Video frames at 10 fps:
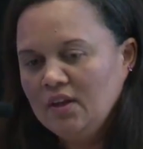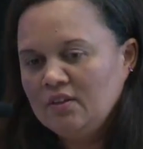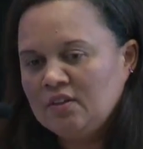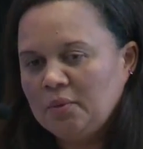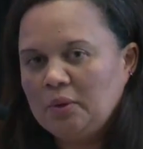
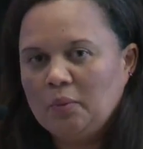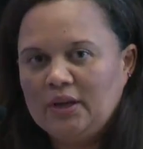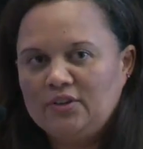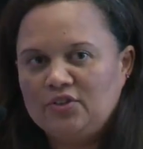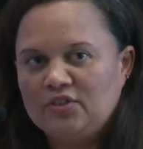So we
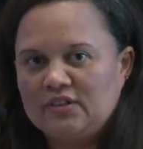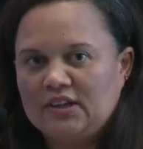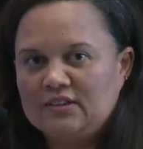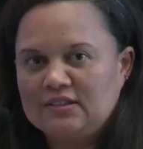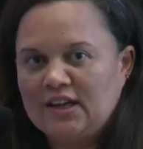wanted to just
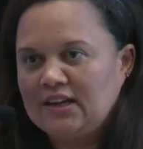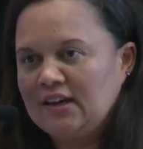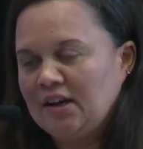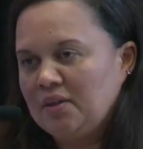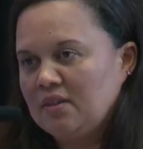understand
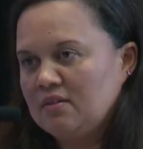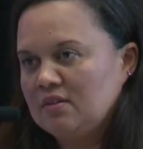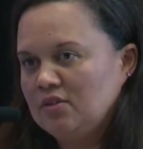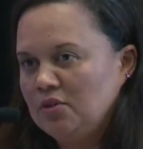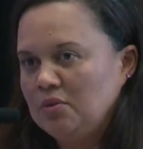how these
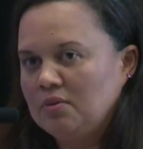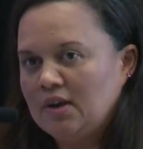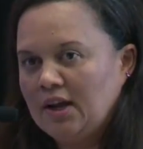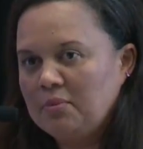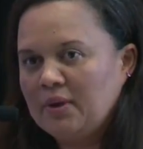new
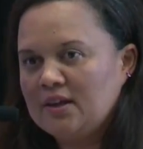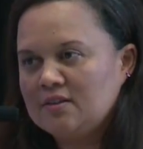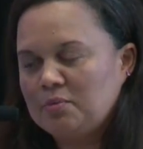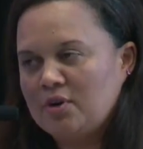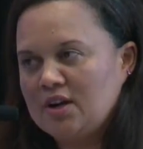
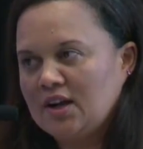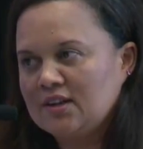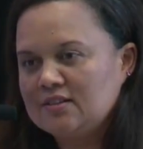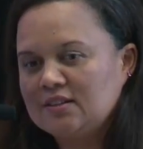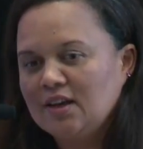NYNAS
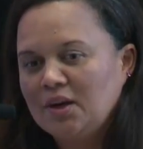products